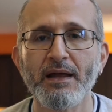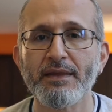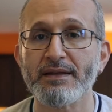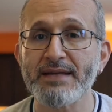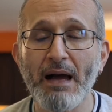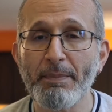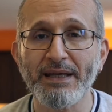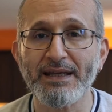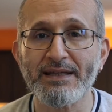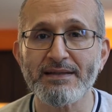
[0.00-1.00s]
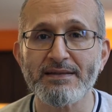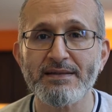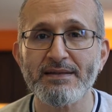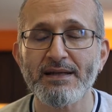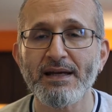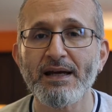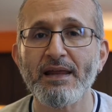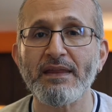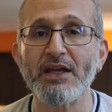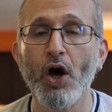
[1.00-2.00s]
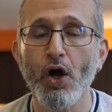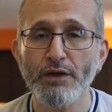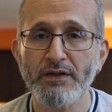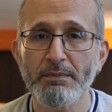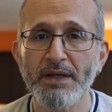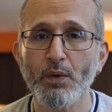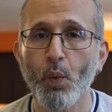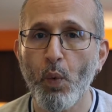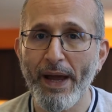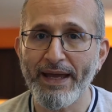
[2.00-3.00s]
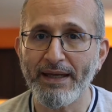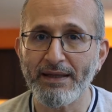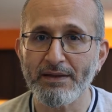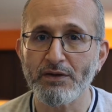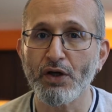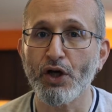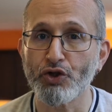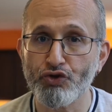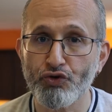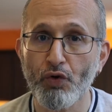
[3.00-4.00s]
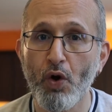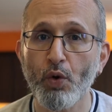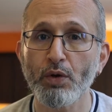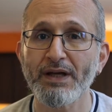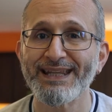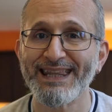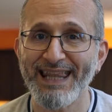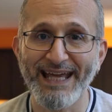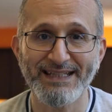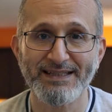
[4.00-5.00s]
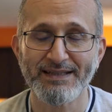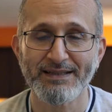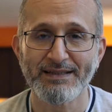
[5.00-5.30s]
The topic is the ultimate way to control light